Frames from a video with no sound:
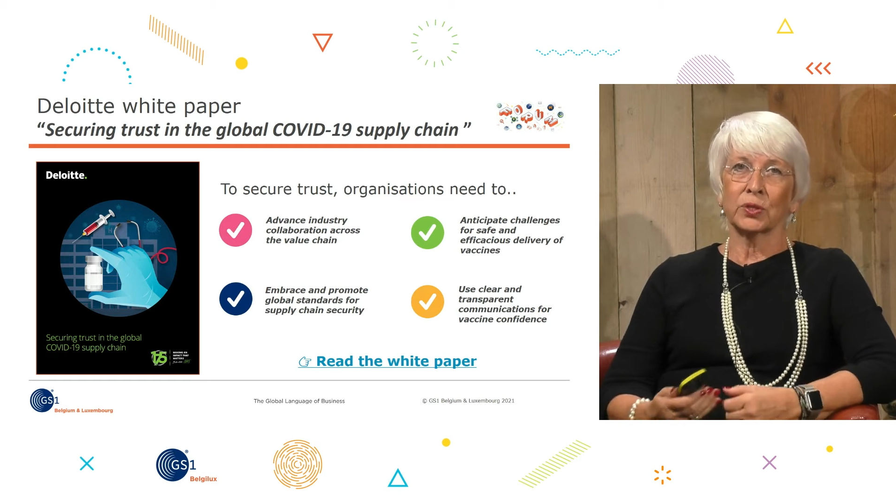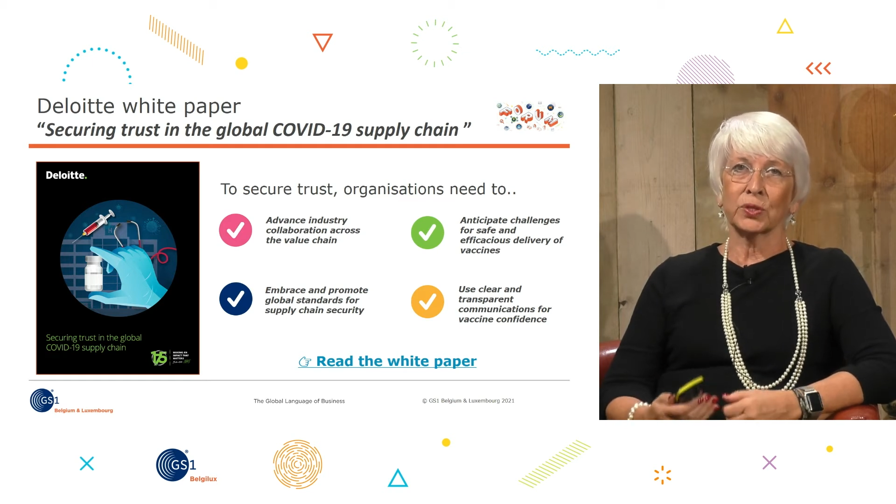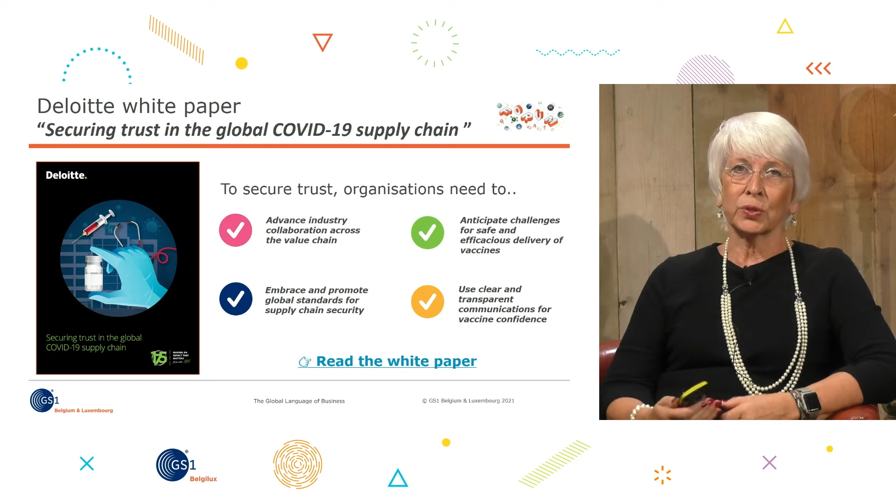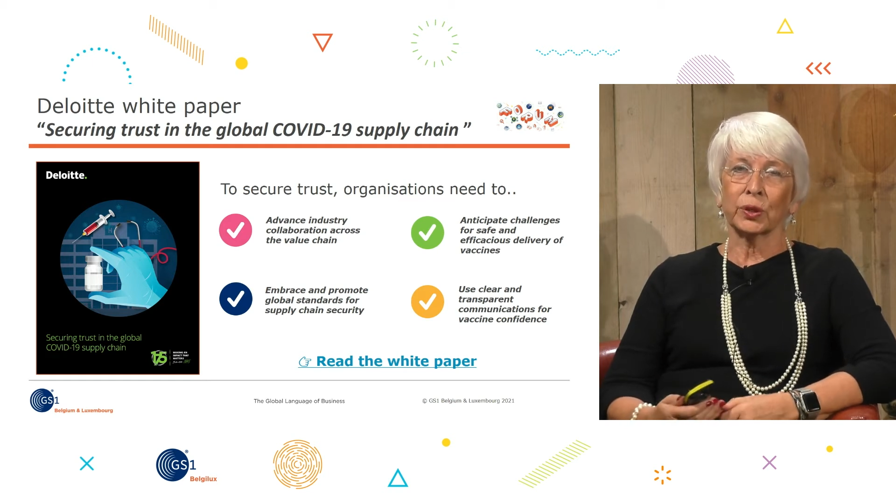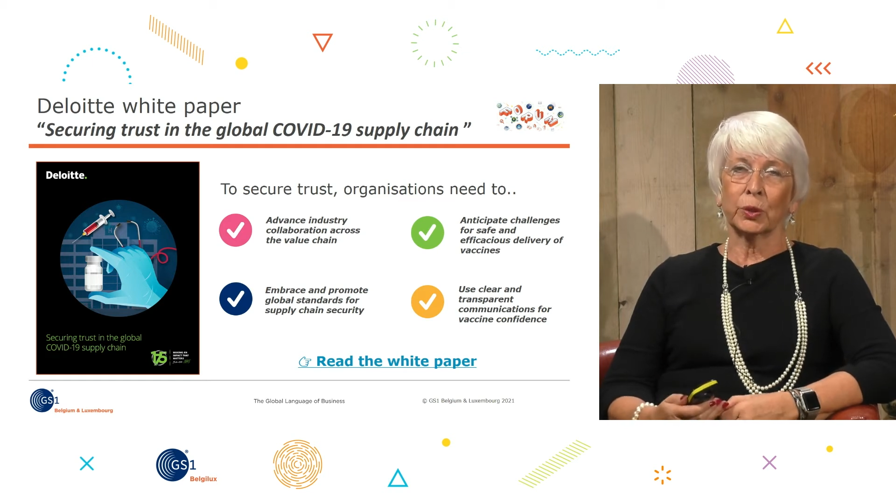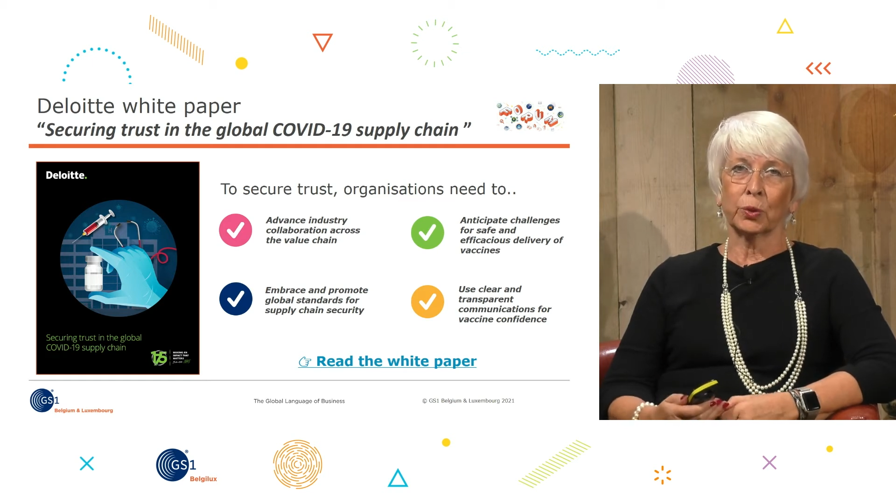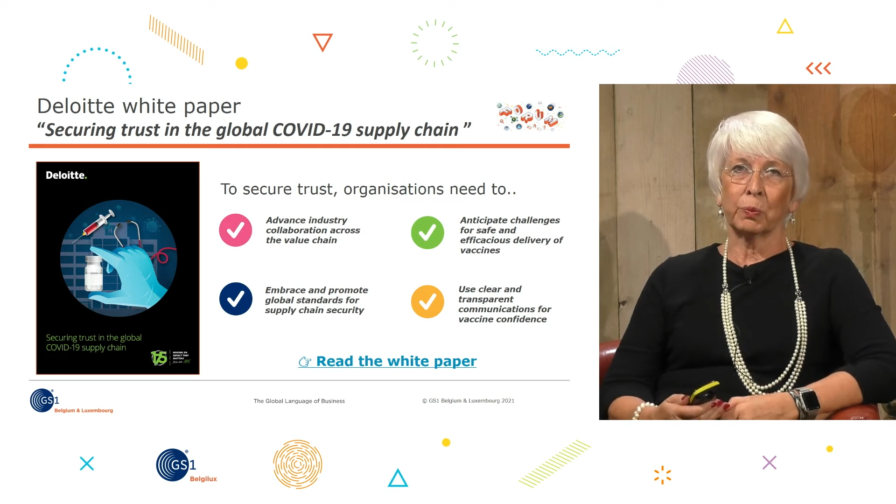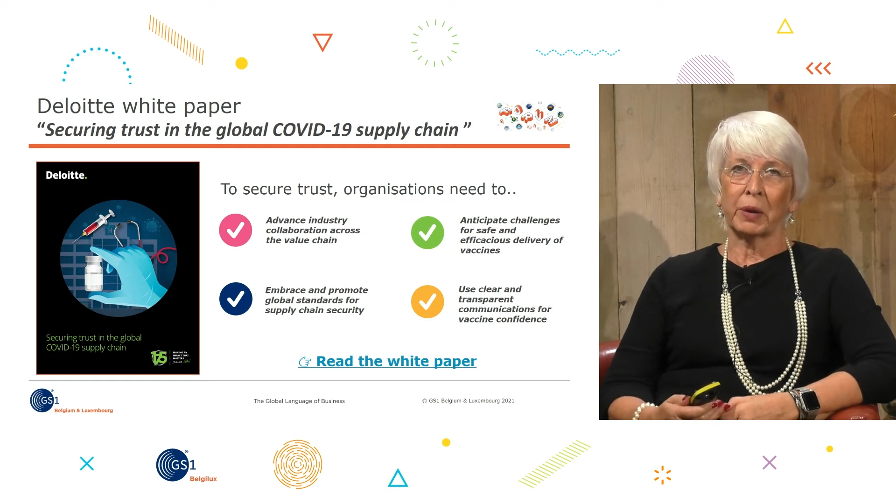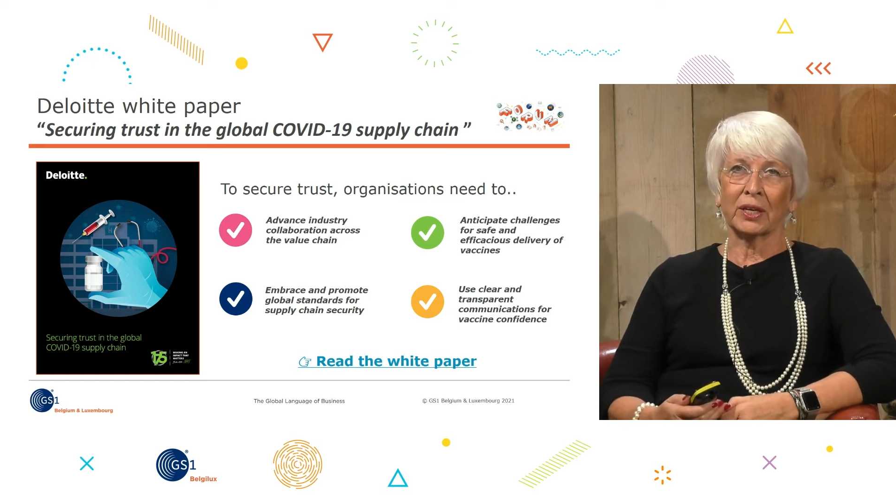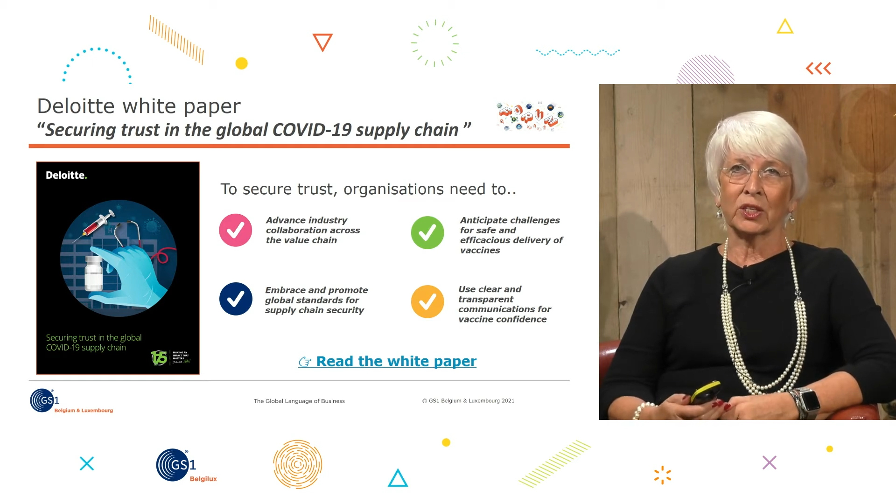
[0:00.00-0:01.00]
to
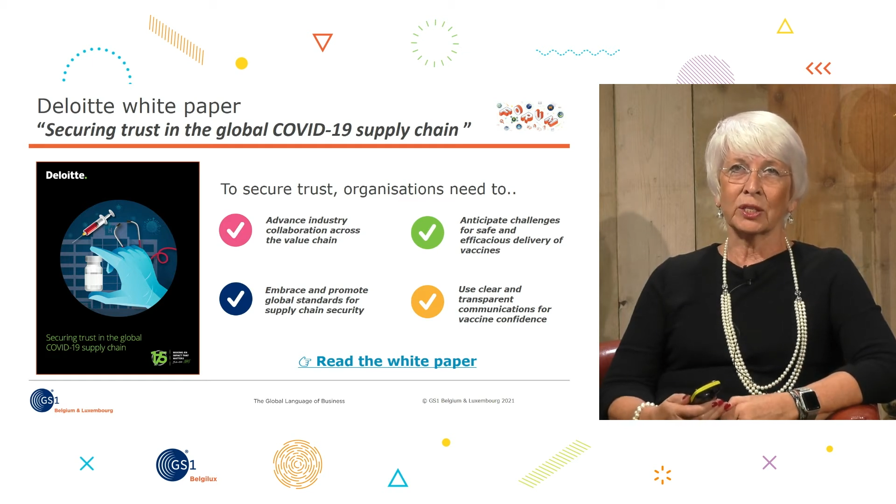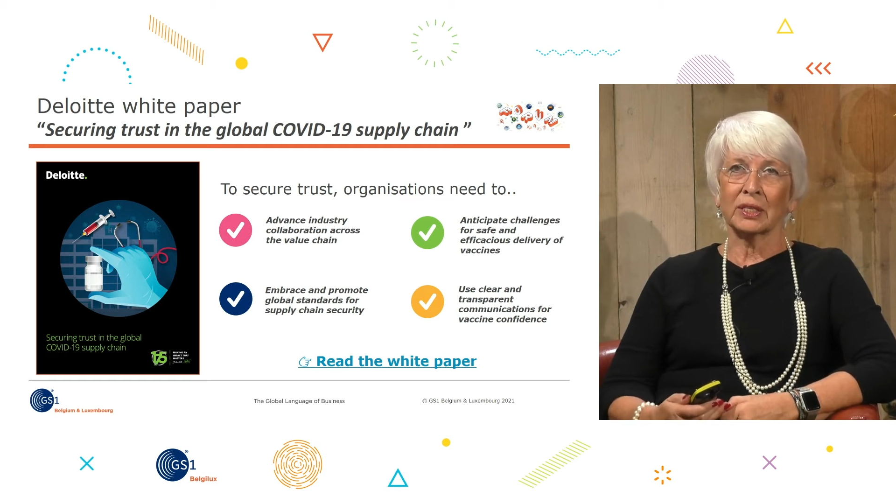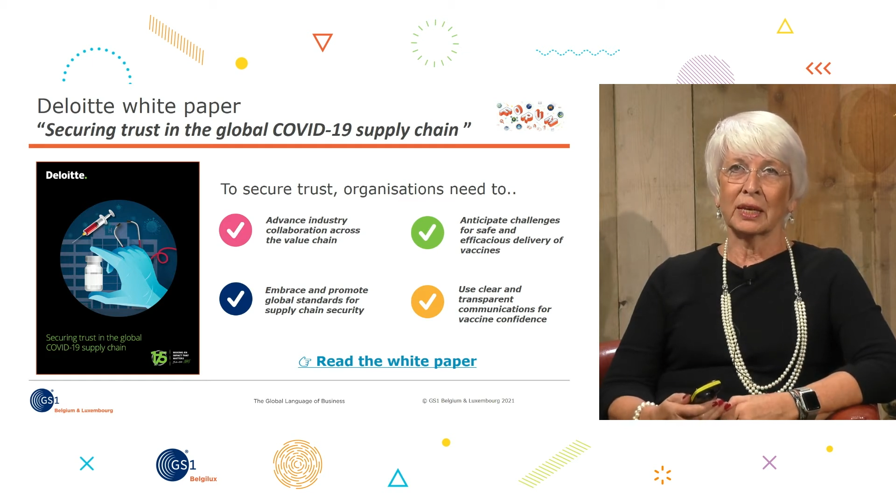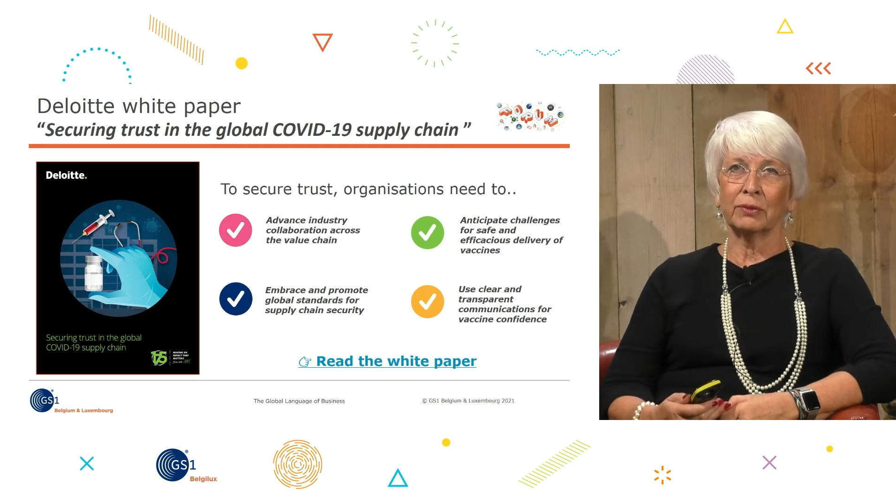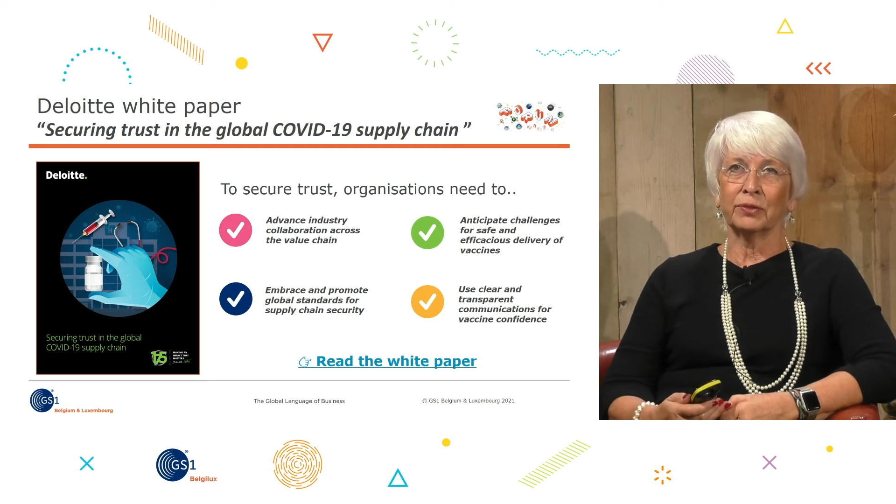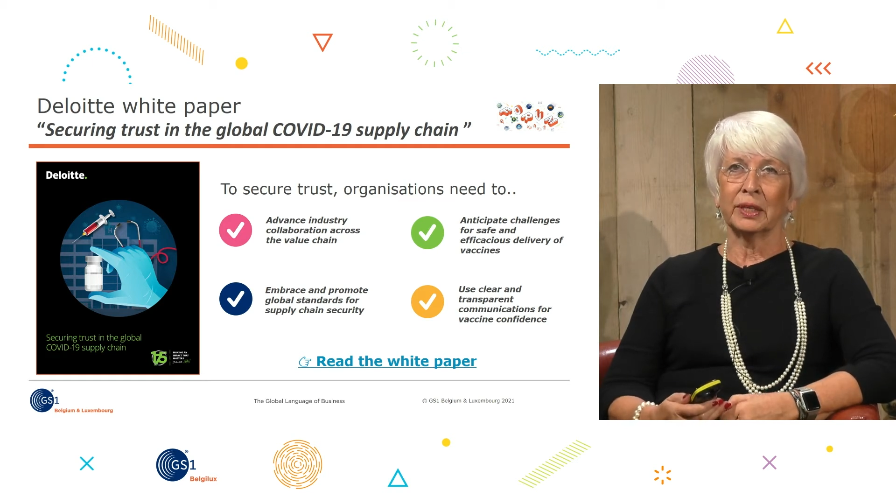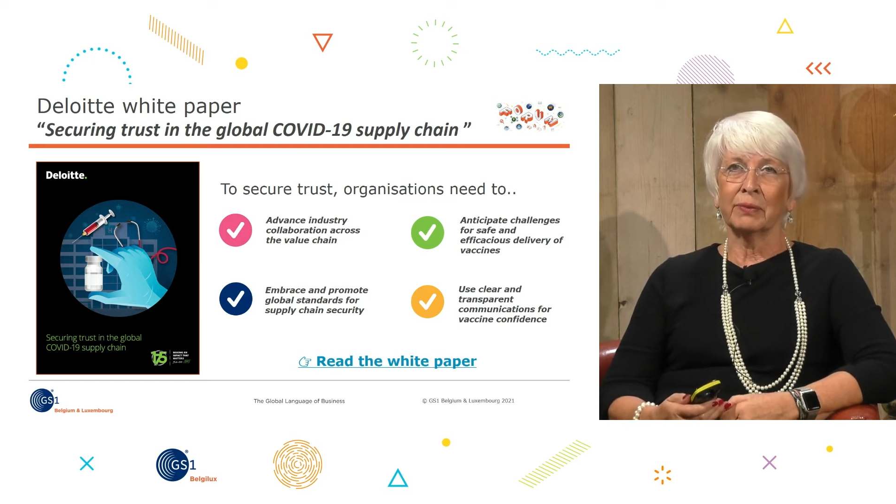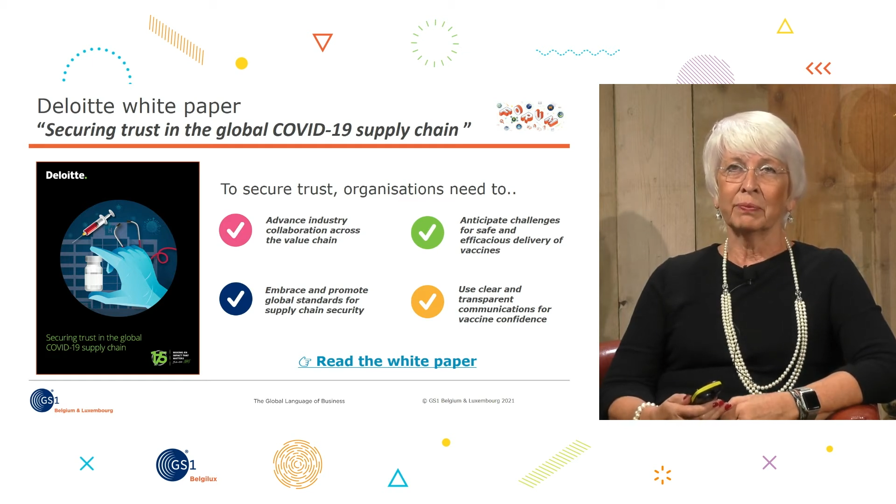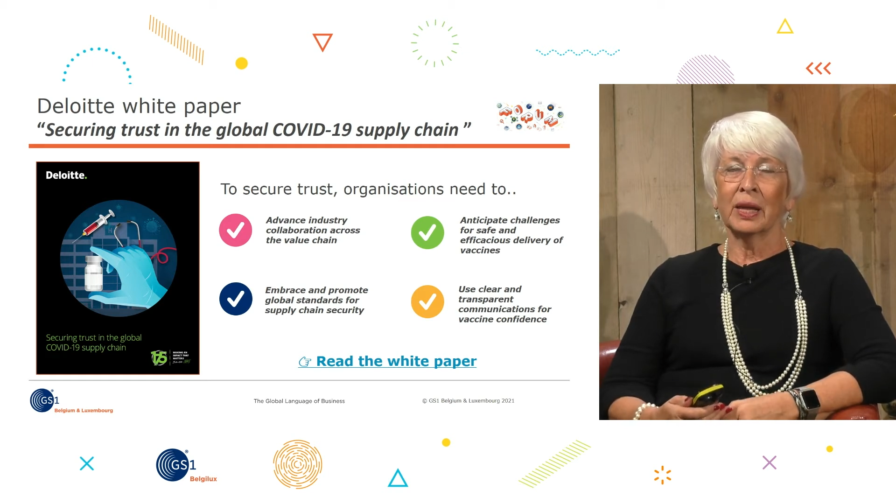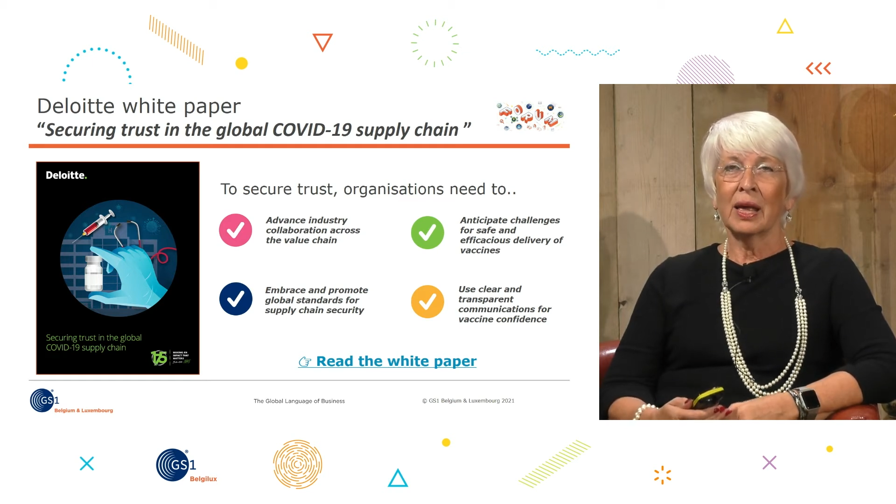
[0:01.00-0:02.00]
secure patient safety.